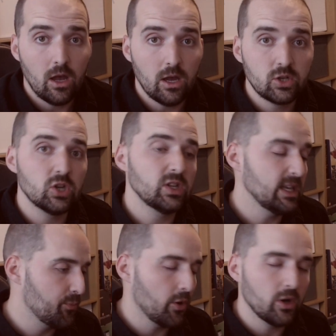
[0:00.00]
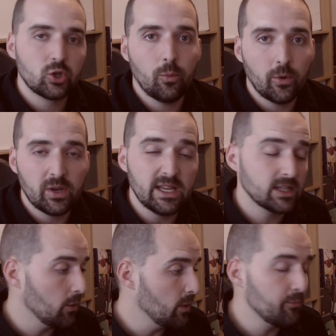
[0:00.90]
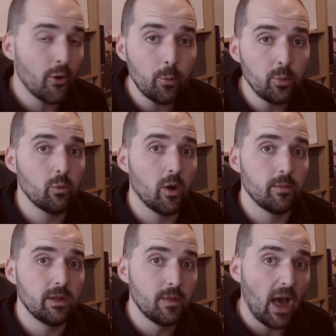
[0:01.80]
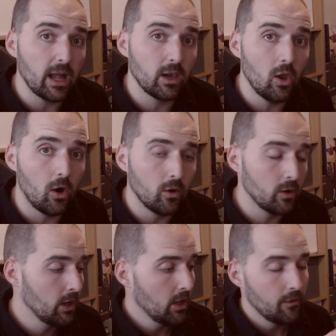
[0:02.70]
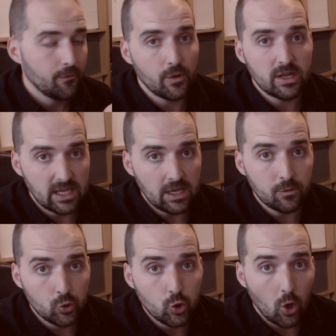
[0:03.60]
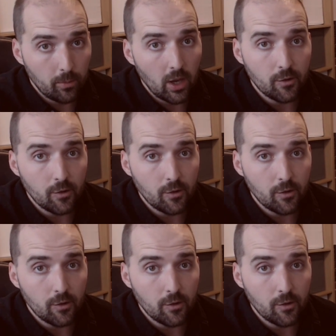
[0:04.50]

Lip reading: just did a price drop on it, so it probably won't be that long for it to even drop below